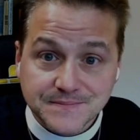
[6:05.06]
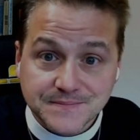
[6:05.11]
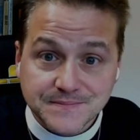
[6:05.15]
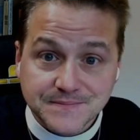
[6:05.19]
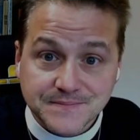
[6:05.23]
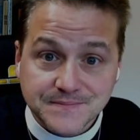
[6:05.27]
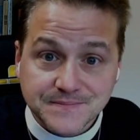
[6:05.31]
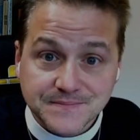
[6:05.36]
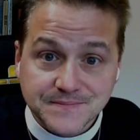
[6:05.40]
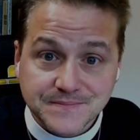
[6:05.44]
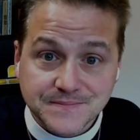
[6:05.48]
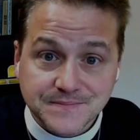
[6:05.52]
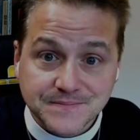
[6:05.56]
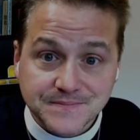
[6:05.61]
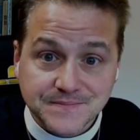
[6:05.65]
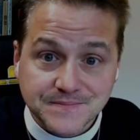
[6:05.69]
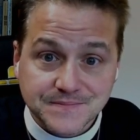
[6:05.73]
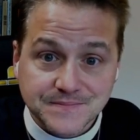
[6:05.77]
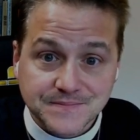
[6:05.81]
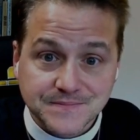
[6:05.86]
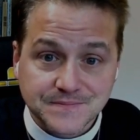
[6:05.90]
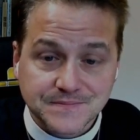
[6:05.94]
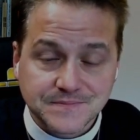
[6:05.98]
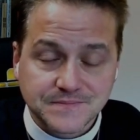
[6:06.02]

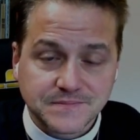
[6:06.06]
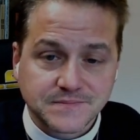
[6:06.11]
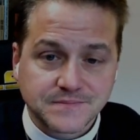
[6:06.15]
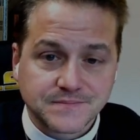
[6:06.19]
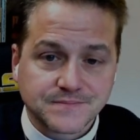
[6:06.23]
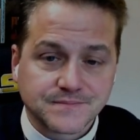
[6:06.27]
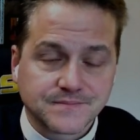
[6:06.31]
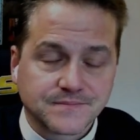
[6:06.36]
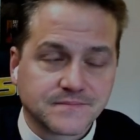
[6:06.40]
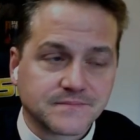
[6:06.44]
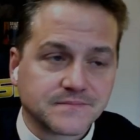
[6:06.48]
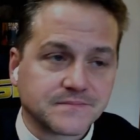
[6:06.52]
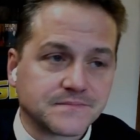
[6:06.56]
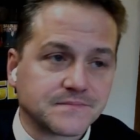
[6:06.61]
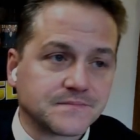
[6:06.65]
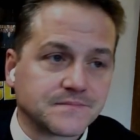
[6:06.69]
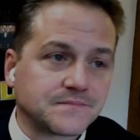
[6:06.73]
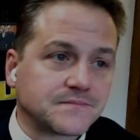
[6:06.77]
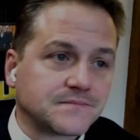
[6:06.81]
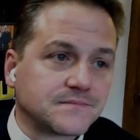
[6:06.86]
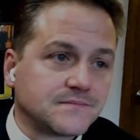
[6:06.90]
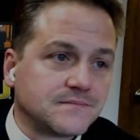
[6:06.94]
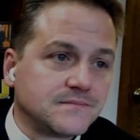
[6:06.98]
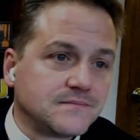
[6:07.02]

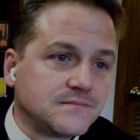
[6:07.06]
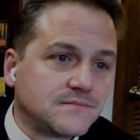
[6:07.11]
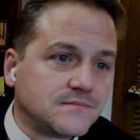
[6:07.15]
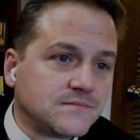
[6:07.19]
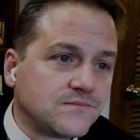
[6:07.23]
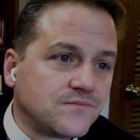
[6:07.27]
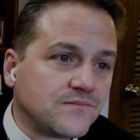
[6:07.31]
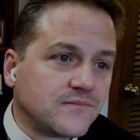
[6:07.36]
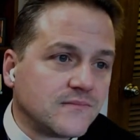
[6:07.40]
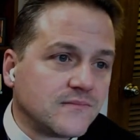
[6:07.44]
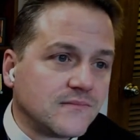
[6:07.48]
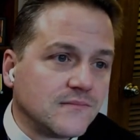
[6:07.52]
Nobody speaks.